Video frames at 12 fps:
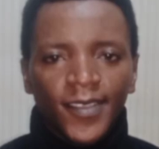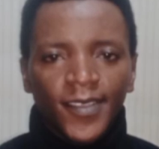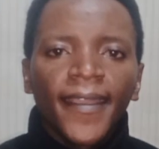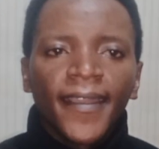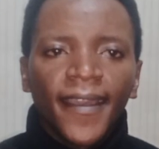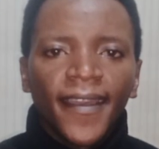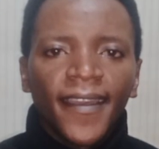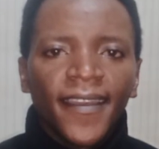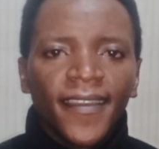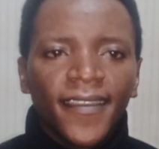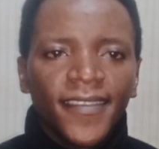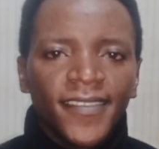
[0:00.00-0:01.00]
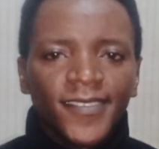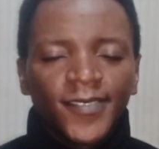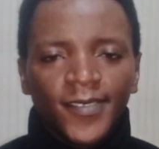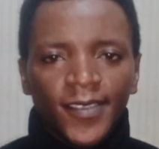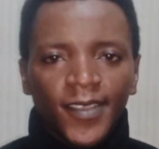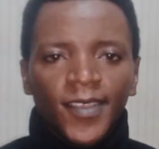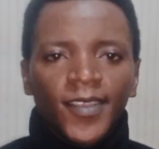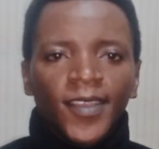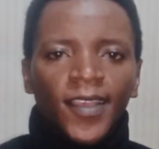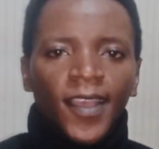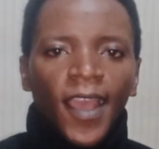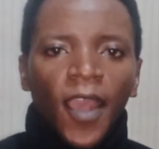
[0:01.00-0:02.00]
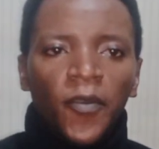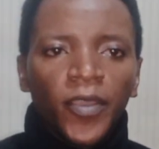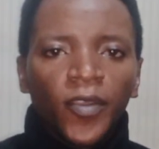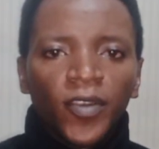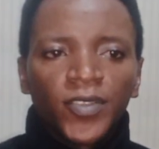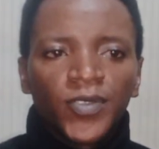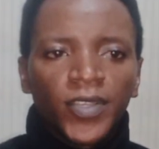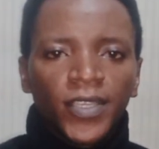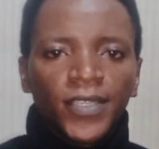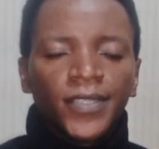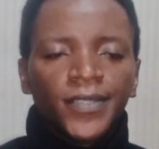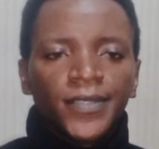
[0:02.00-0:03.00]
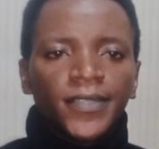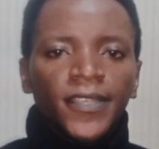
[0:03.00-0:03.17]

Hi guys, how are you all doing?